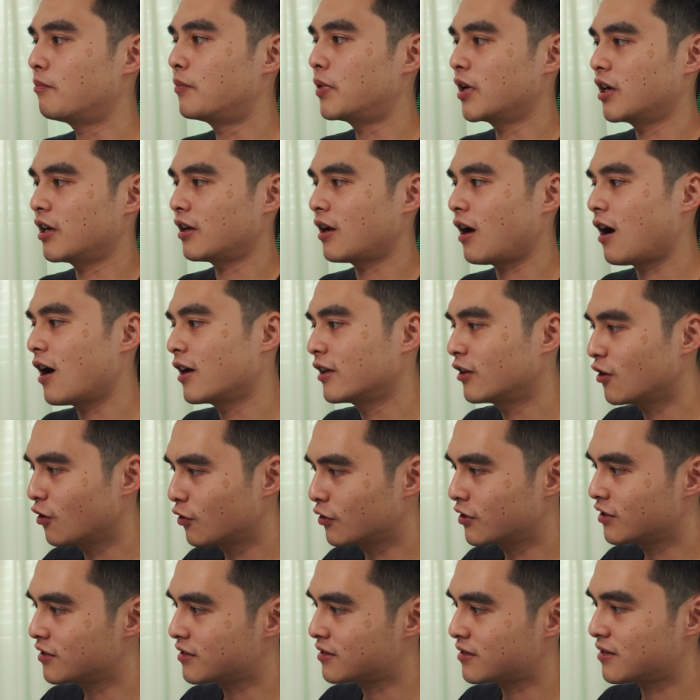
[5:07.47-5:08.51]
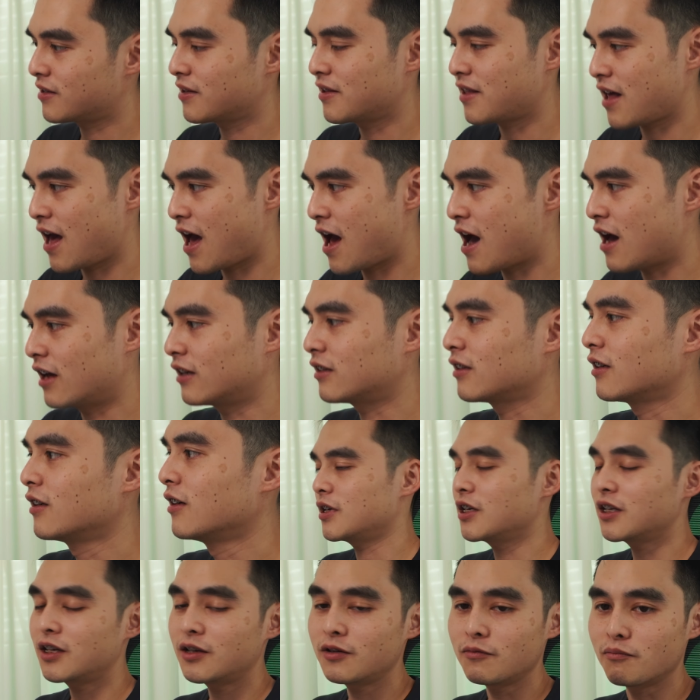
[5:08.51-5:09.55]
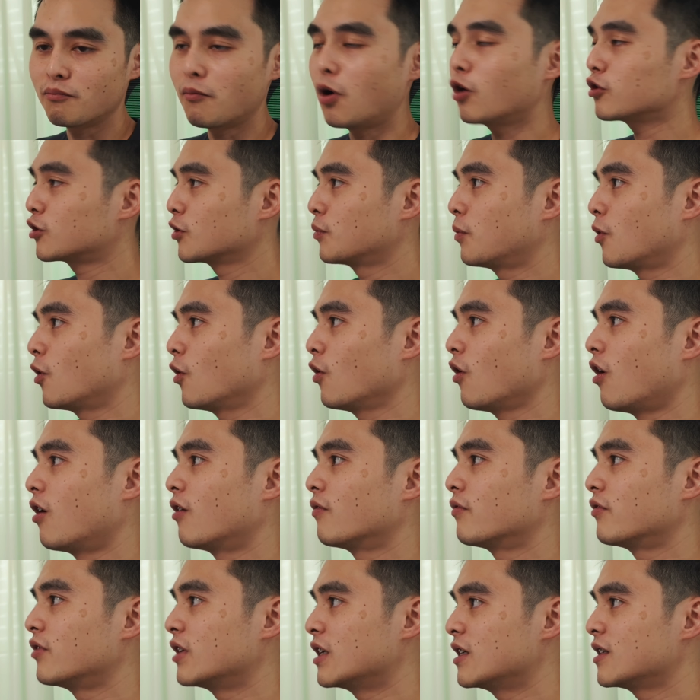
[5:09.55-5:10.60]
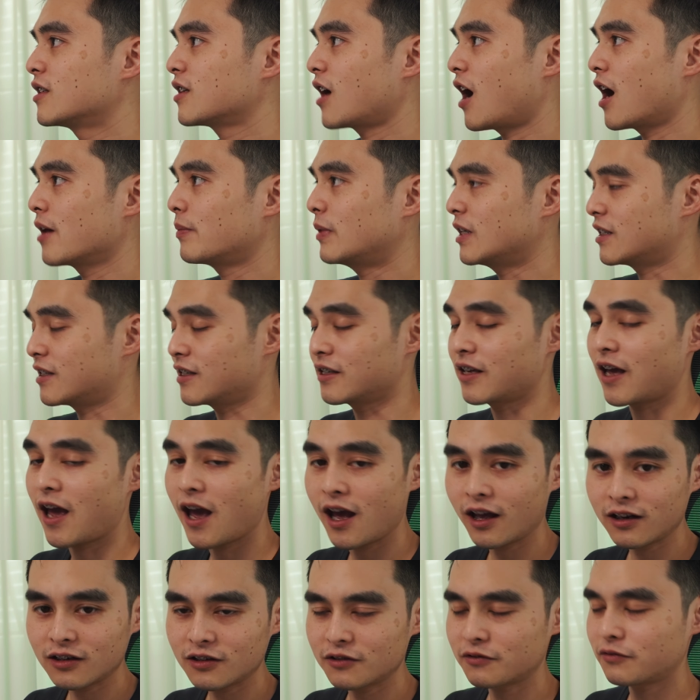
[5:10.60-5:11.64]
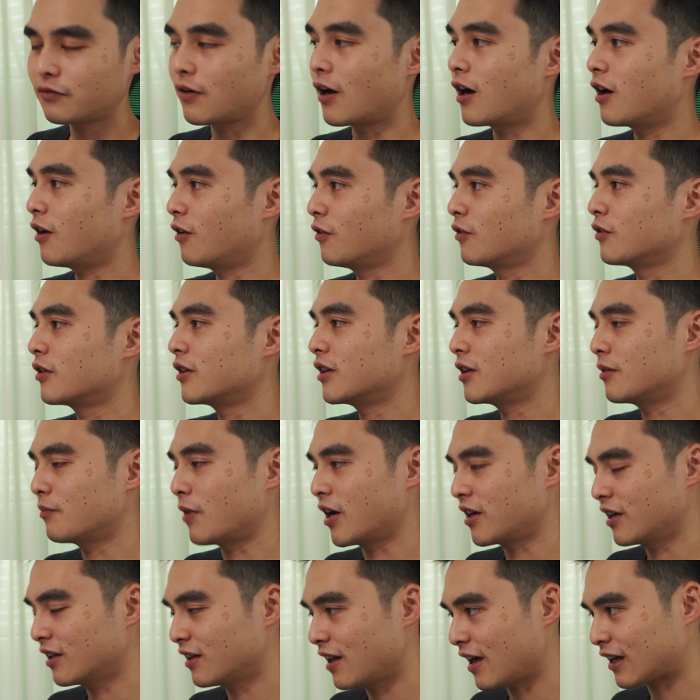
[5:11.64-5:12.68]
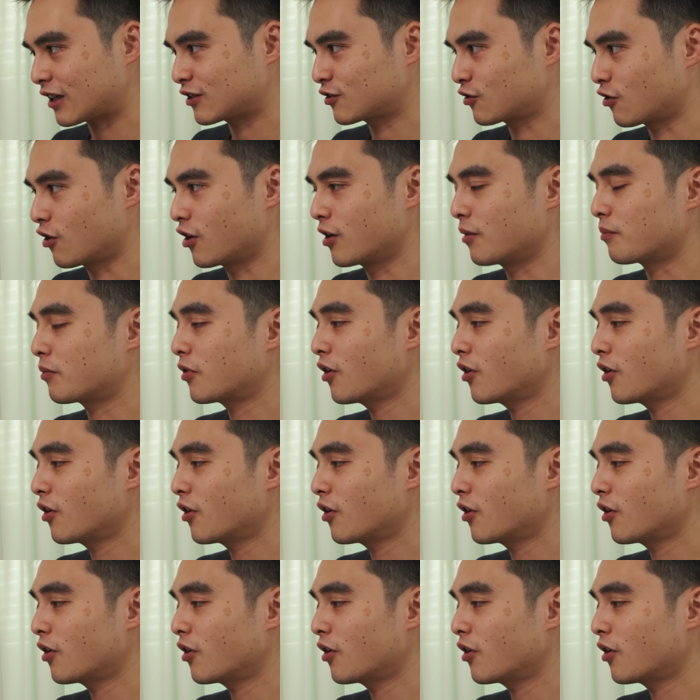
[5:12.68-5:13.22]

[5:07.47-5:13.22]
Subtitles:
but I noticed that in multiple of these IPC handler file in my Electron